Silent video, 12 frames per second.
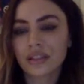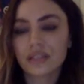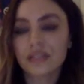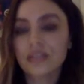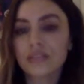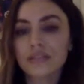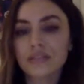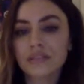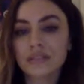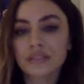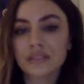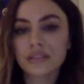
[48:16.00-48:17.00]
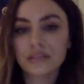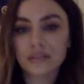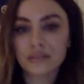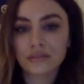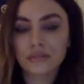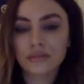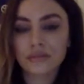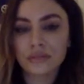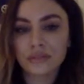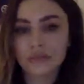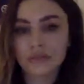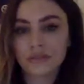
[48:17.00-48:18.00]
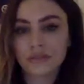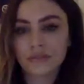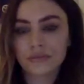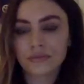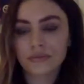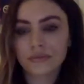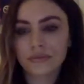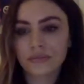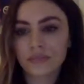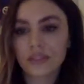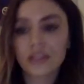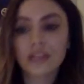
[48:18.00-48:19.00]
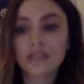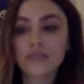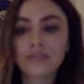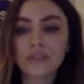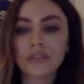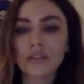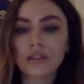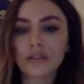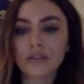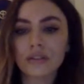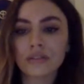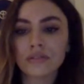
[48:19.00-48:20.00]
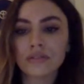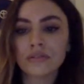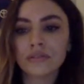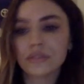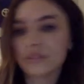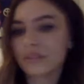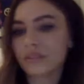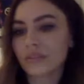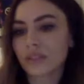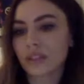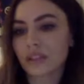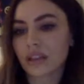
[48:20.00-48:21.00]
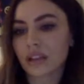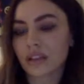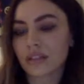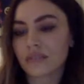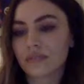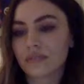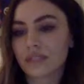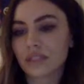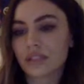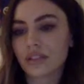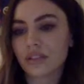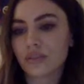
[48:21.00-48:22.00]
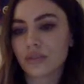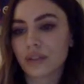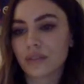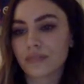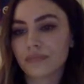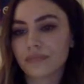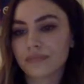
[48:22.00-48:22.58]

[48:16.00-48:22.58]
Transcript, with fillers: Don't let the moon down Fifth Avenue, something like that. It is the U rhyme,